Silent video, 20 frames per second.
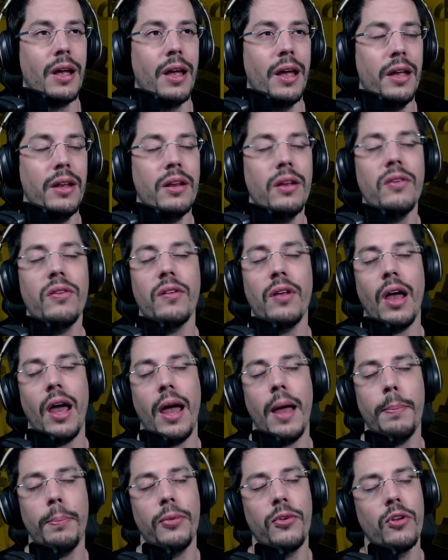It is
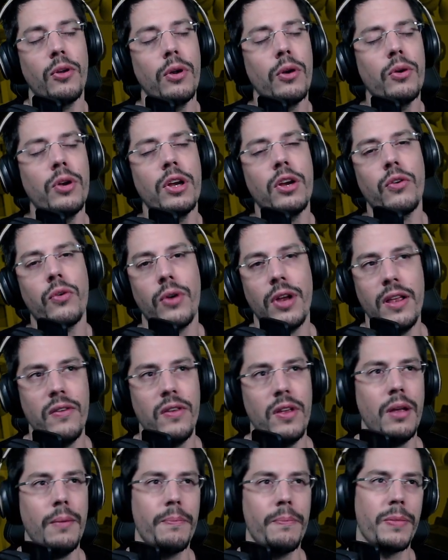absolutely
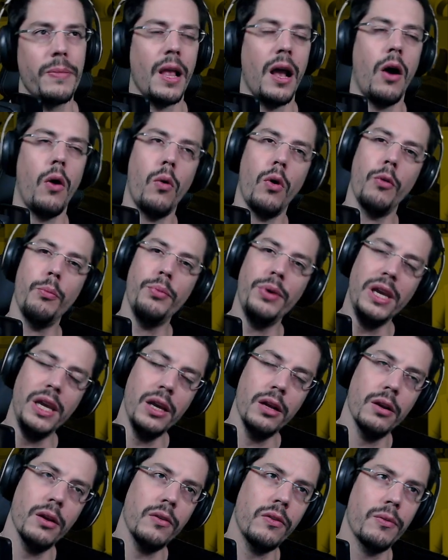crazy how OP
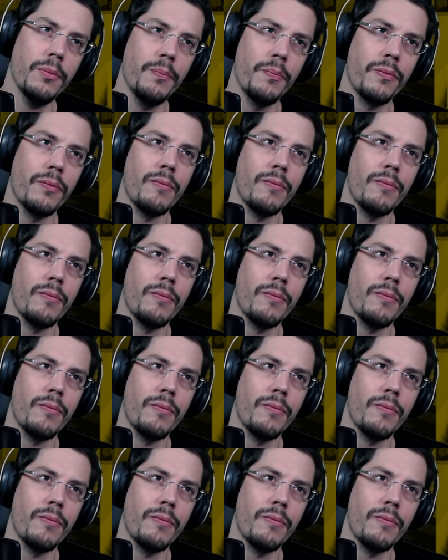it is.